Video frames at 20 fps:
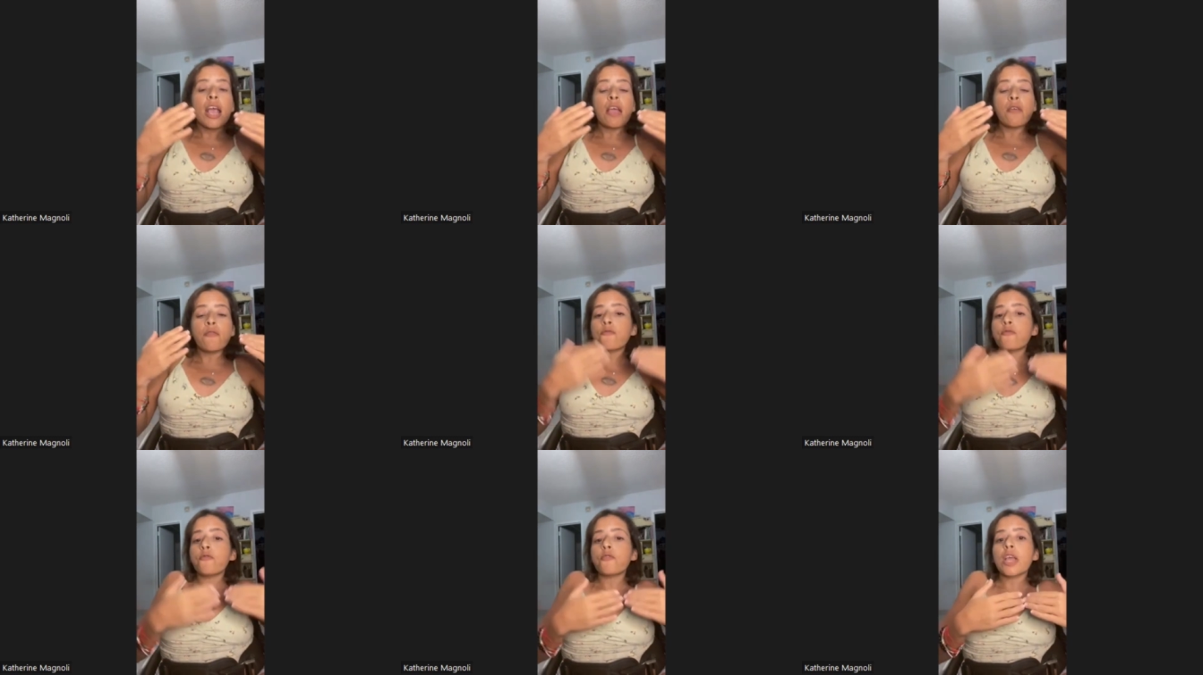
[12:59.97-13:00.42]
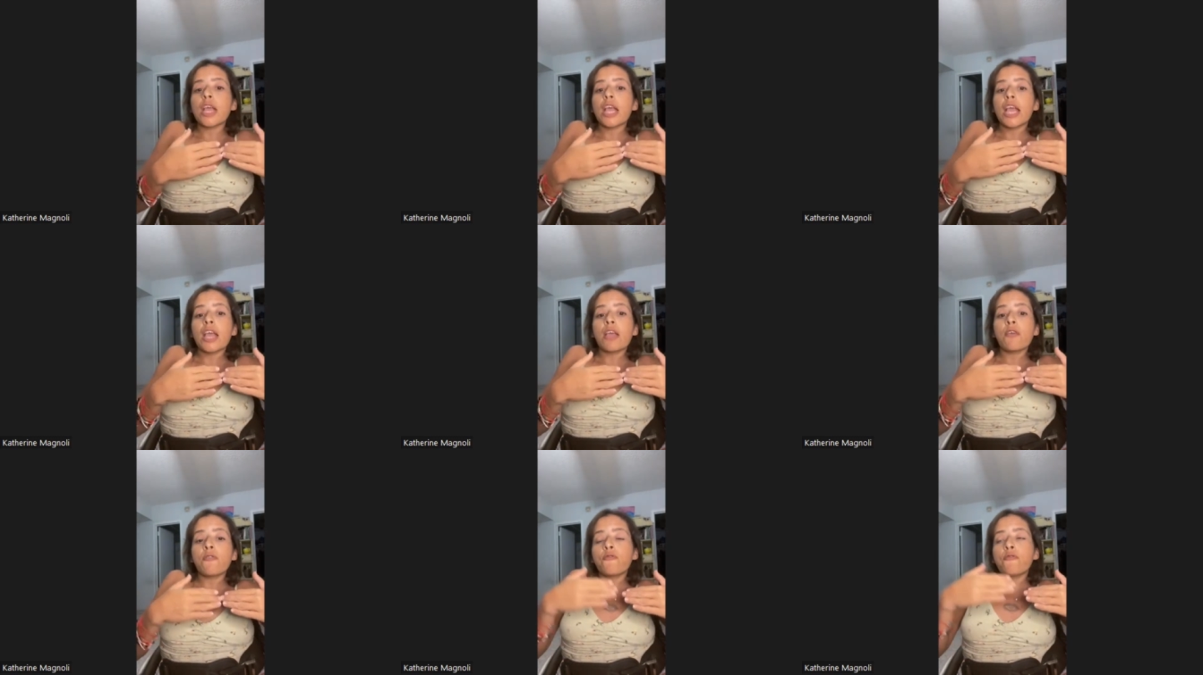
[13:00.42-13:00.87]
if
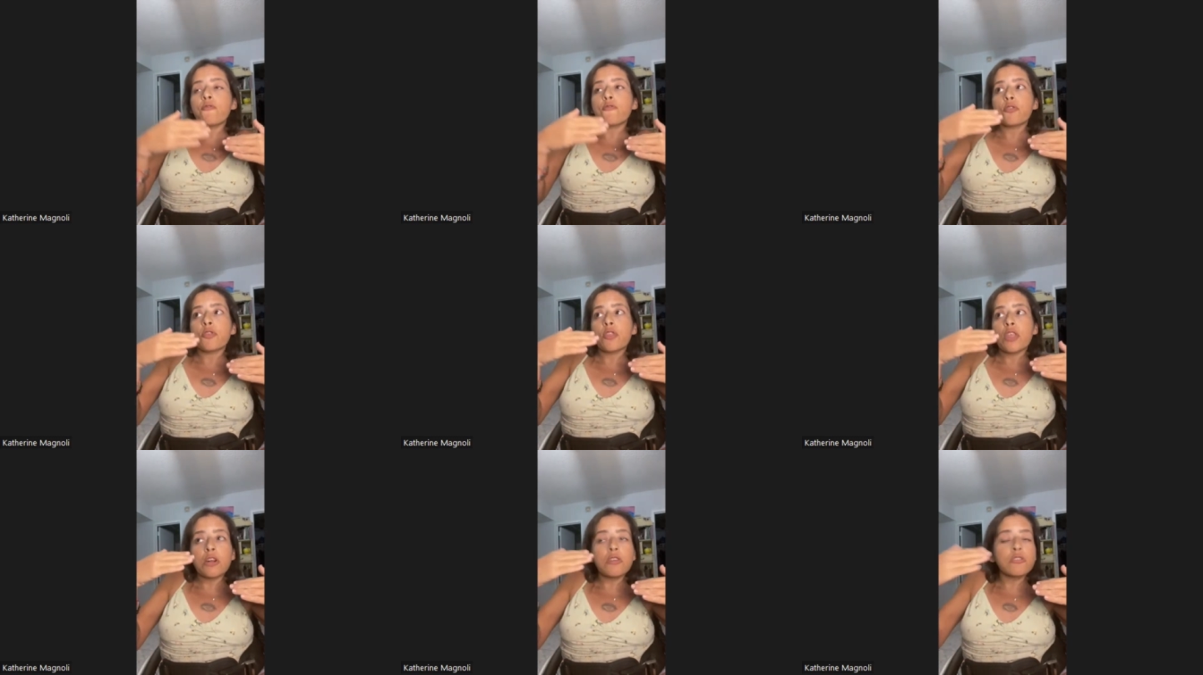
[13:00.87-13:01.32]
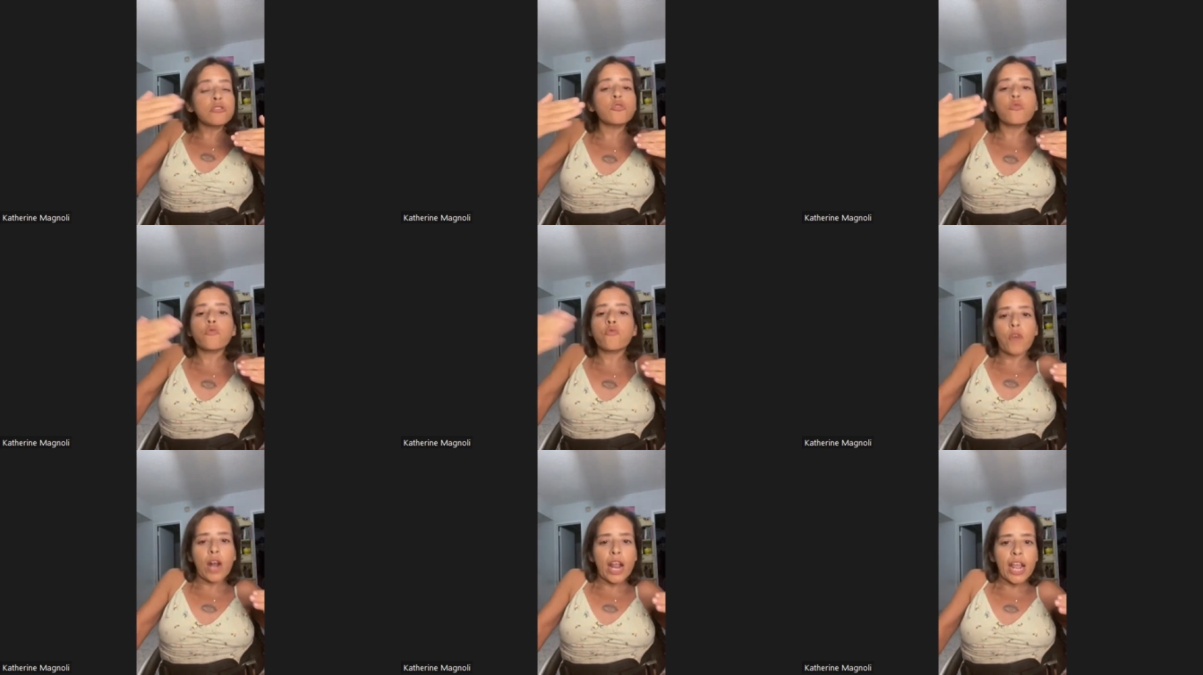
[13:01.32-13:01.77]
if there's
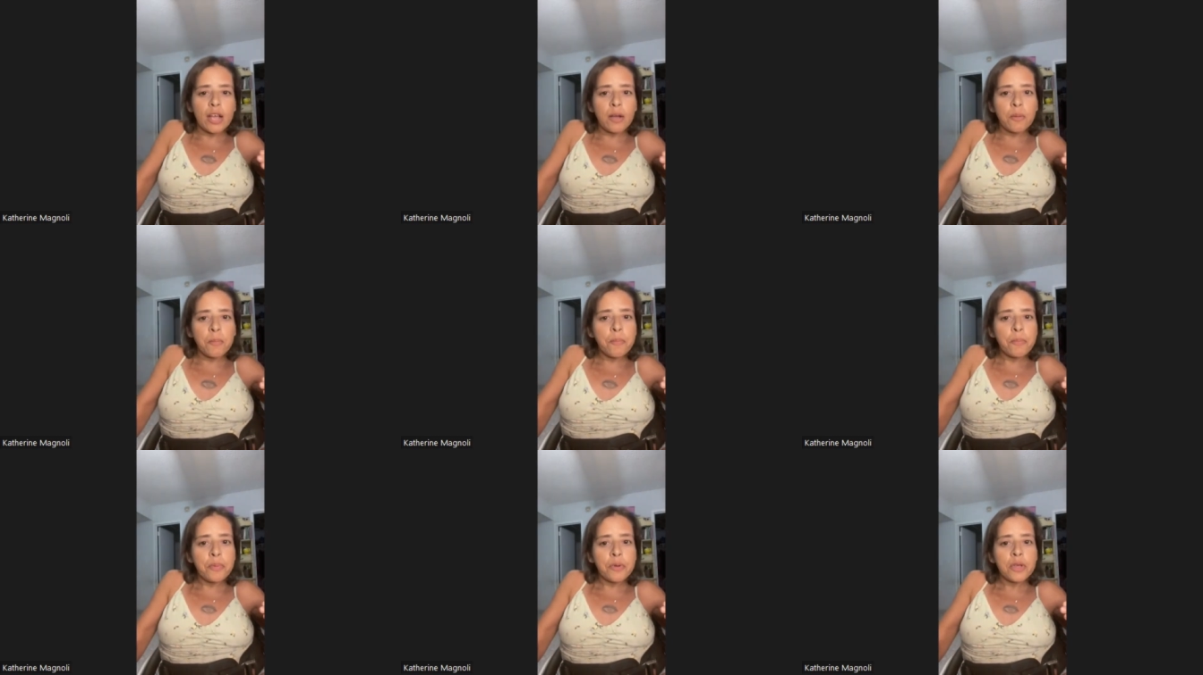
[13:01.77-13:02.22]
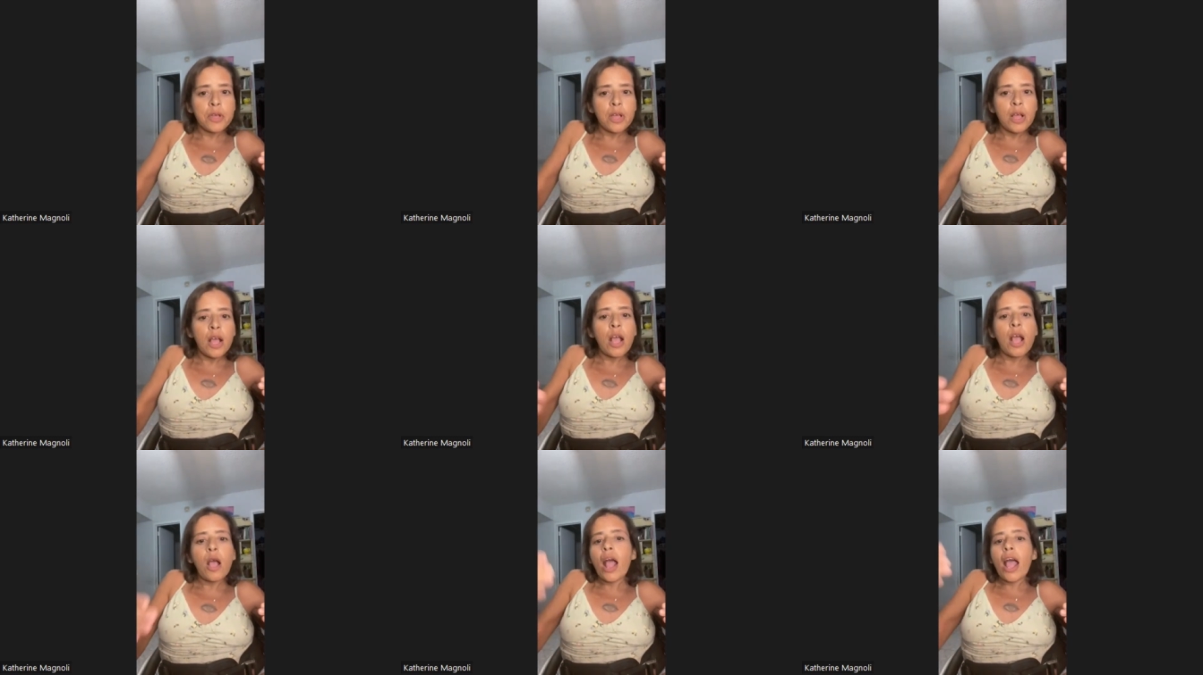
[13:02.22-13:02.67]
a ramp
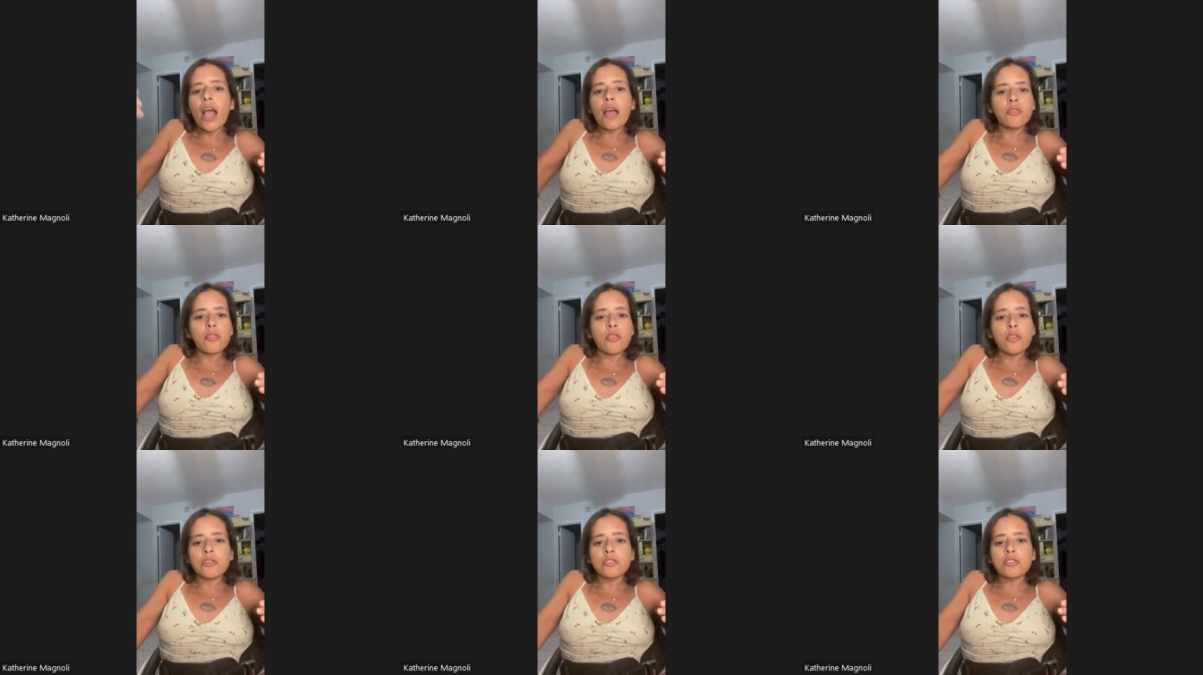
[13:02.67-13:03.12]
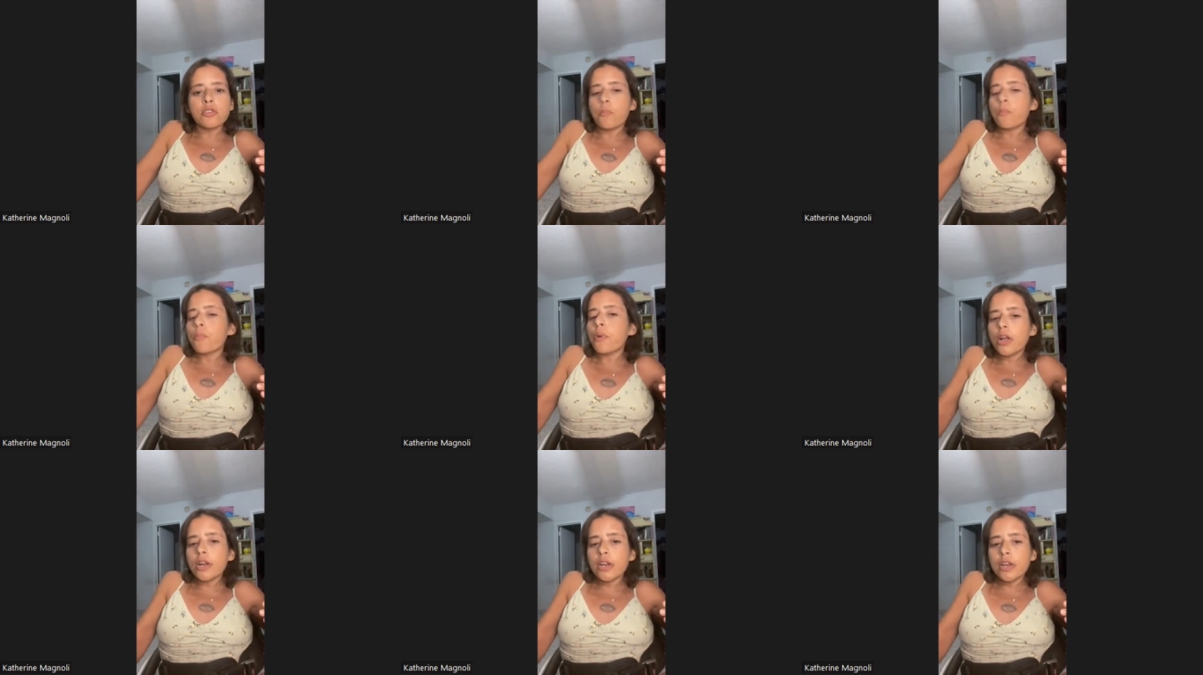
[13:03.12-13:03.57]
and there's a
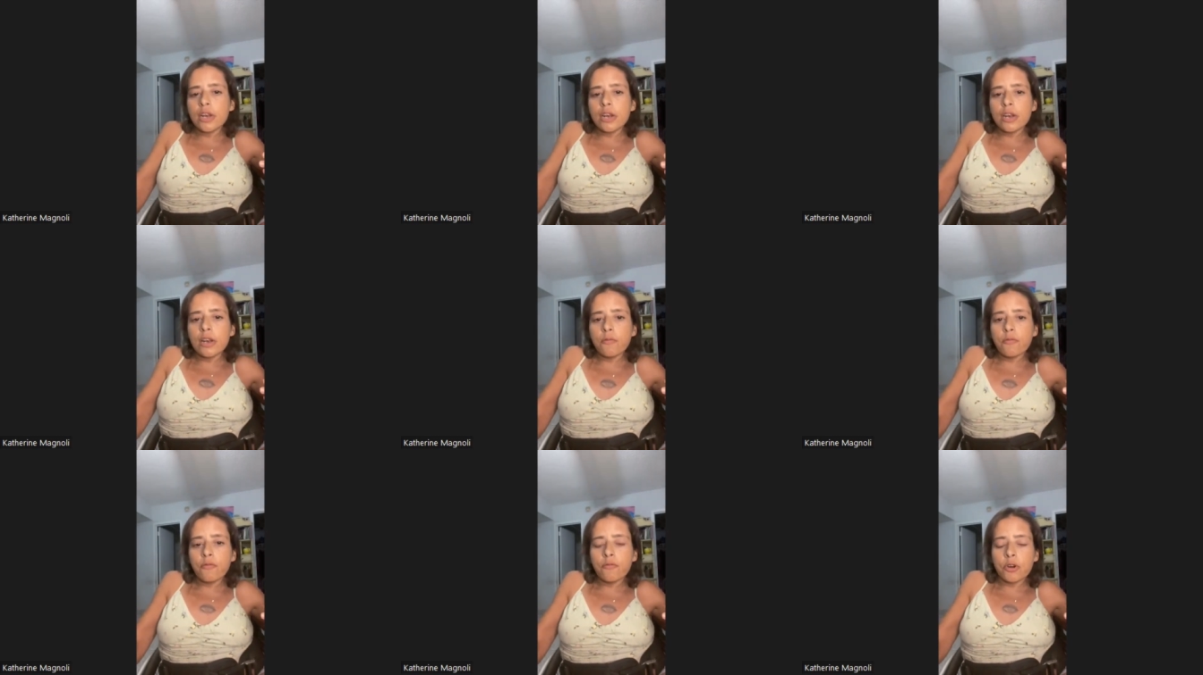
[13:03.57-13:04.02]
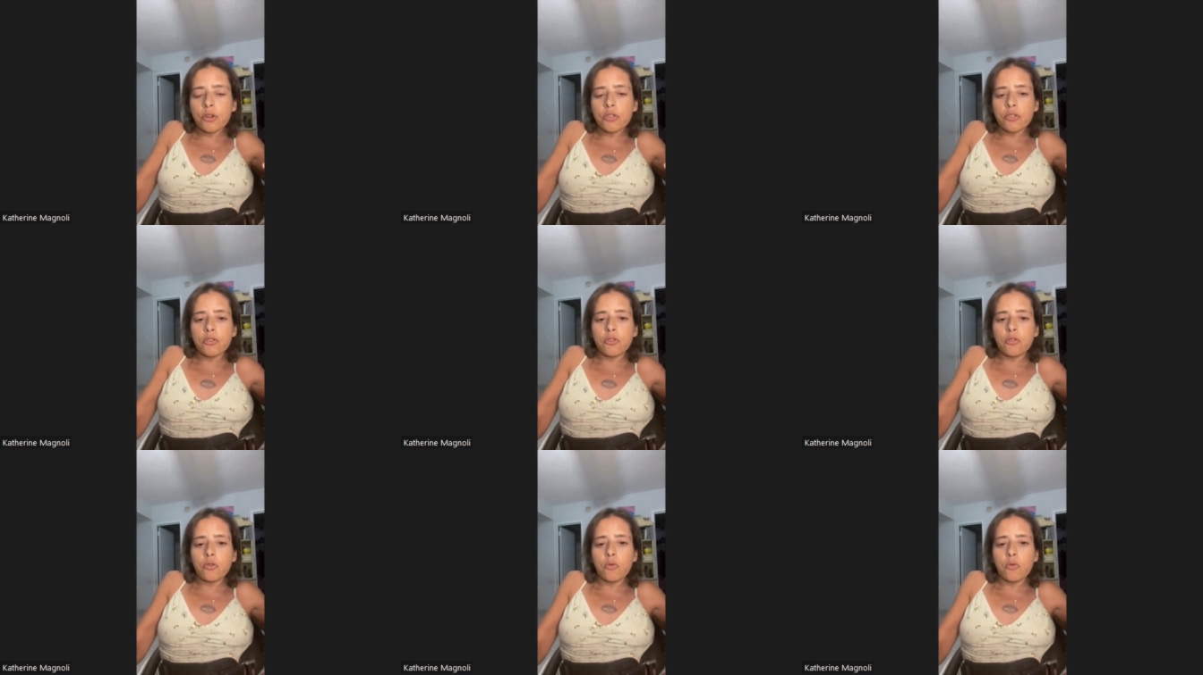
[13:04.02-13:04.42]
button for the